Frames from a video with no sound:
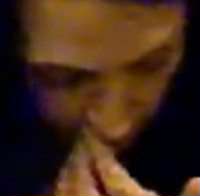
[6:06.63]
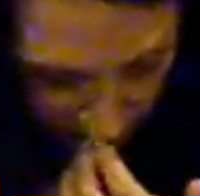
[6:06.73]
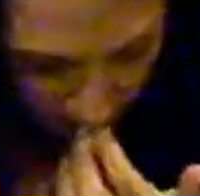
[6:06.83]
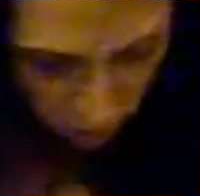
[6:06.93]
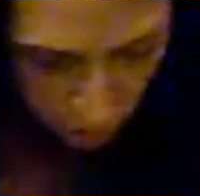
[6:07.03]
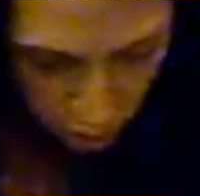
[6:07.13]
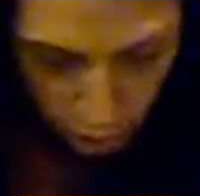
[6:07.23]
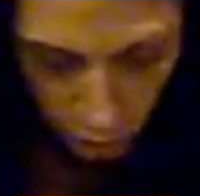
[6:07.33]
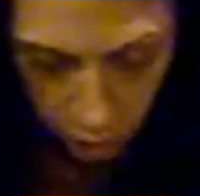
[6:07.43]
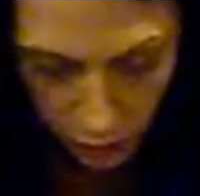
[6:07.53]
So the
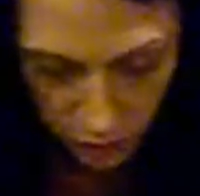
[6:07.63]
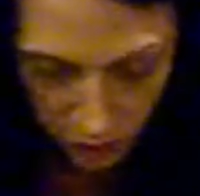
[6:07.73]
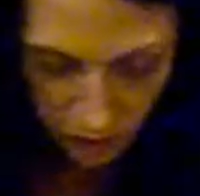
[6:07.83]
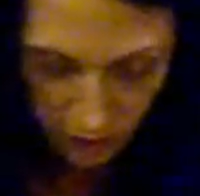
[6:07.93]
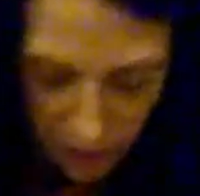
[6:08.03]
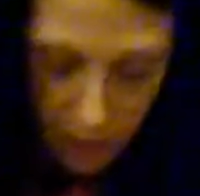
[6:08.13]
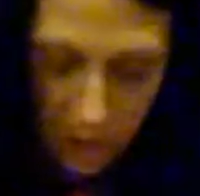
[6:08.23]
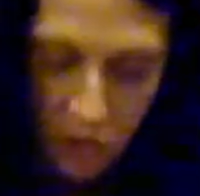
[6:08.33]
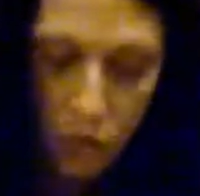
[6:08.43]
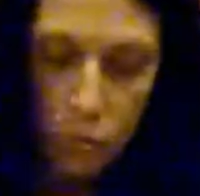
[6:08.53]
purchased
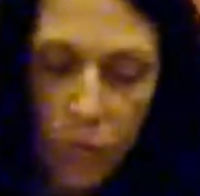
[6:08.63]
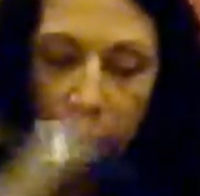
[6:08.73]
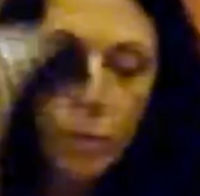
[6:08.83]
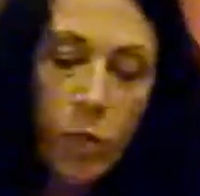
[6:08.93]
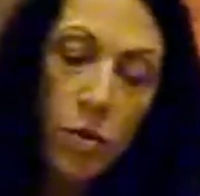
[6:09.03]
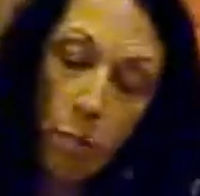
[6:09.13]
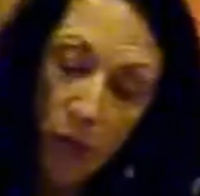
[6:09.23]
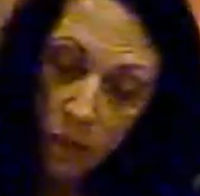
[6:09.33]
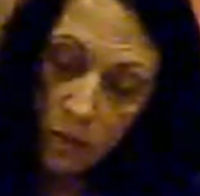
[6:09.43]
costume came with the belt,